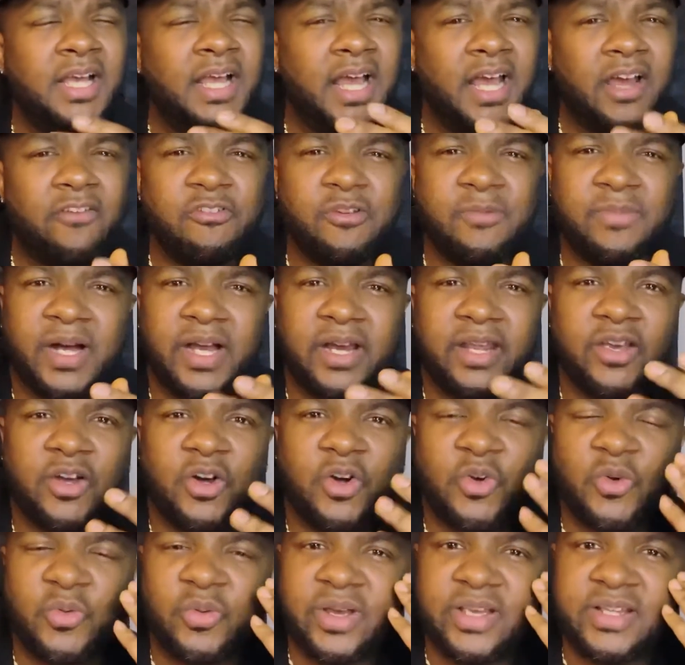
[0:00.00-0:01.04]
everybody
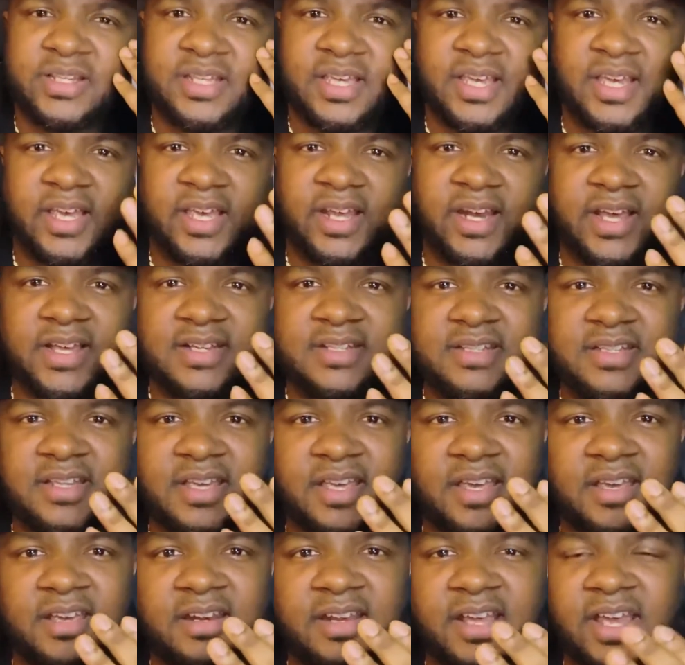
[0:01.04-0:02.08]
always hear that
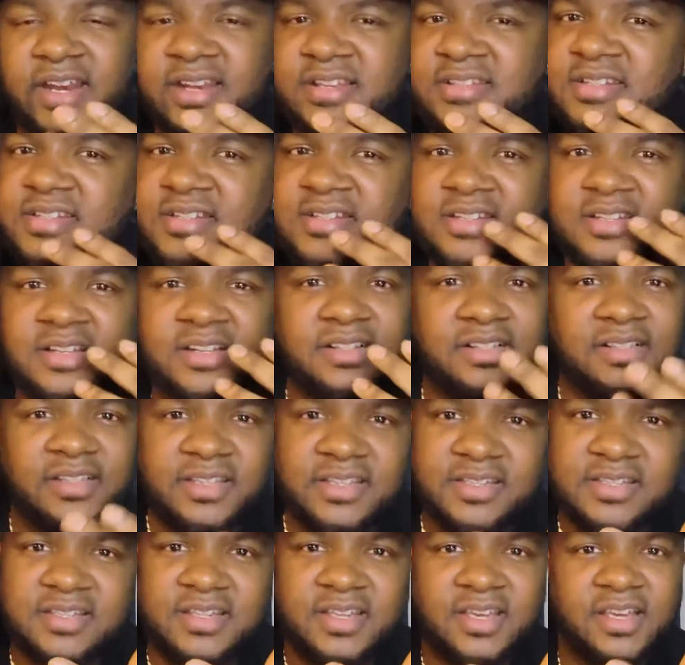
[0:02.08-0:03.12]
saying, and it's just a
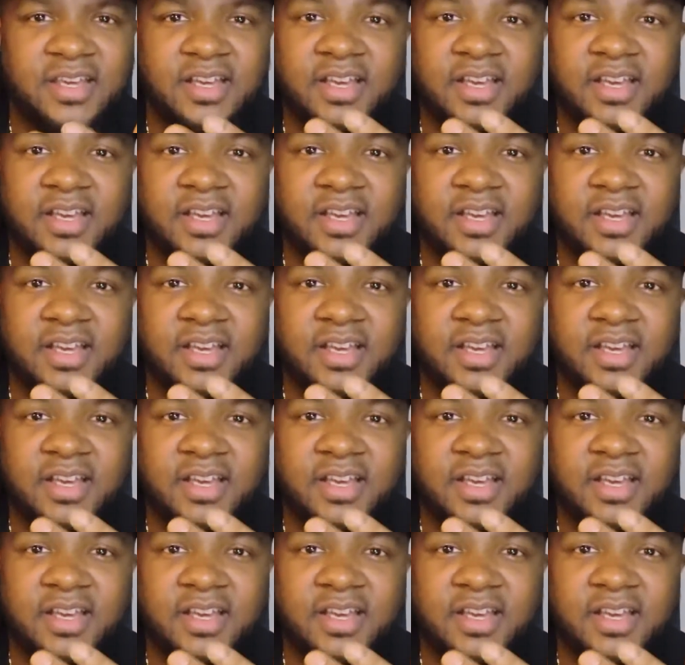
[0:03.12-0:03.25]
cliche,